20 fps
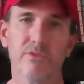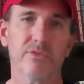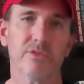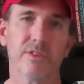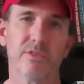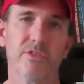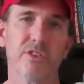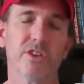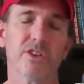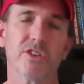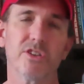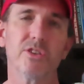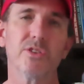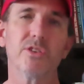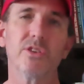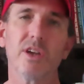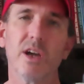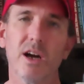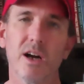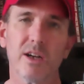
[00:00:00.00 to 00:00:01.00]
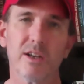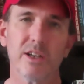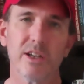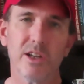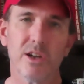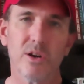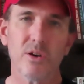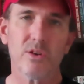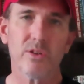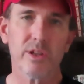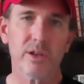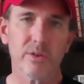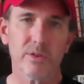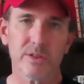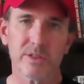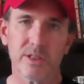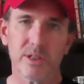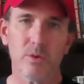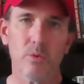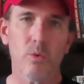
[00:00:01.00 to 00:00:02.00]
If you're too young to know, there
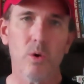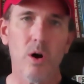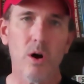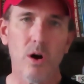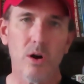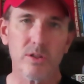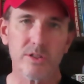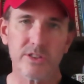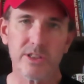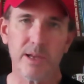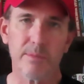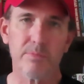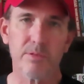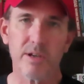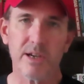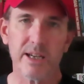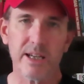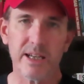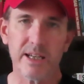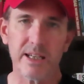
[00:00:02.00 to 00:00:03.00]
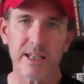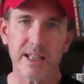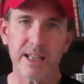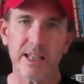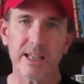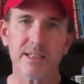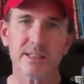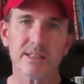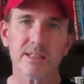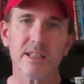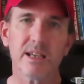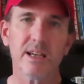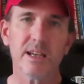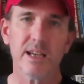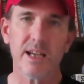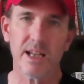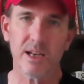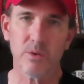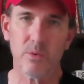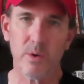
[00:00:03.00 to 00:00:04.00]
was a wall separating East
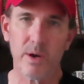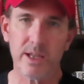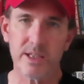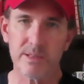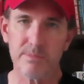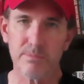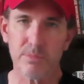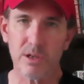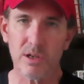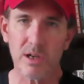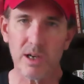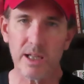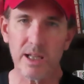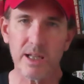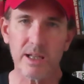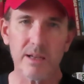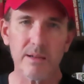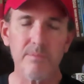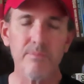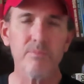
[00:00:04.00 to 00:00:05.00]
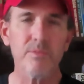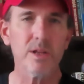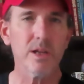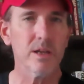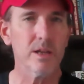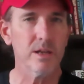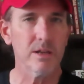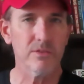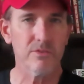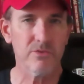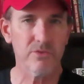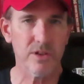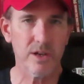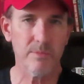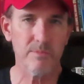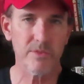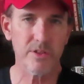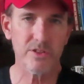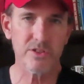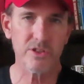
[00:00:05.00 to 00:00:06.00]
and West Berlin
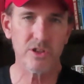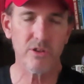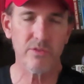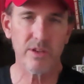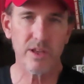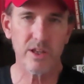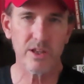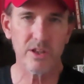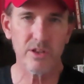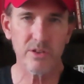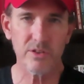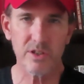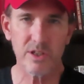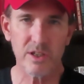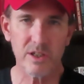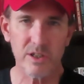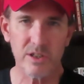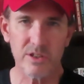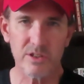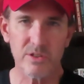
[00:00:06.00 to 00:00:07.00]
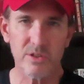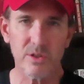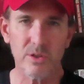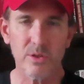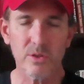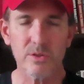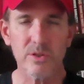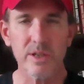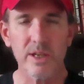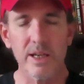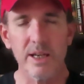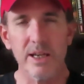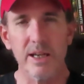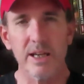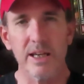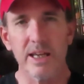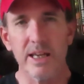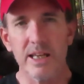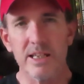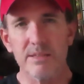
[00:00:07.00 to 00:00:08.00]
from the Soviet Union controlled
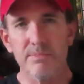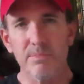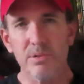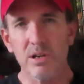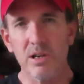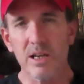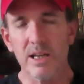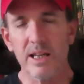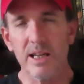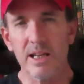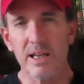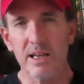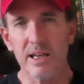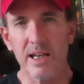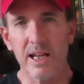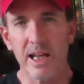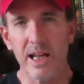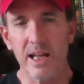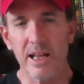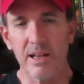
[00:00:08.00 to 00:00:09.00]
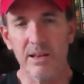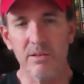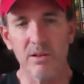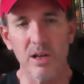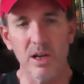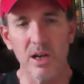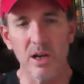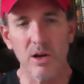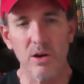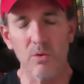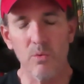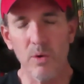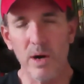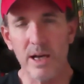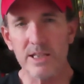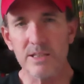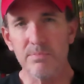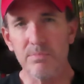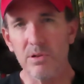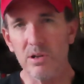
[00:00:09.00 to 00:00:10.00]
East Berlin and
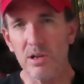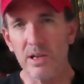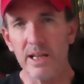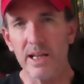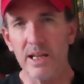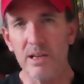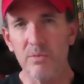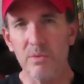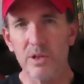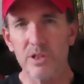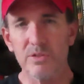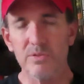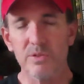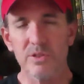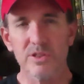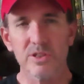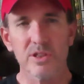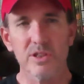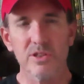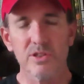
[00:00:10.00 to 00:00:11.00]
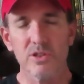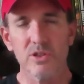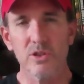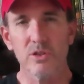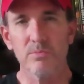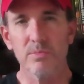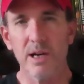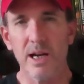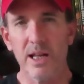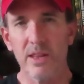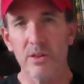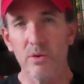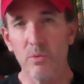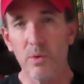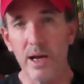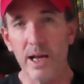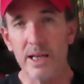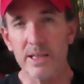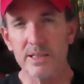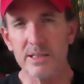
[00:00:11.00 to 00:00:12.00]
West Berlin, which was controlled by the
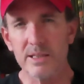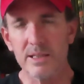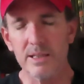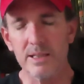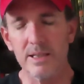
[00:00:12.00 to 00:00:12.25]
West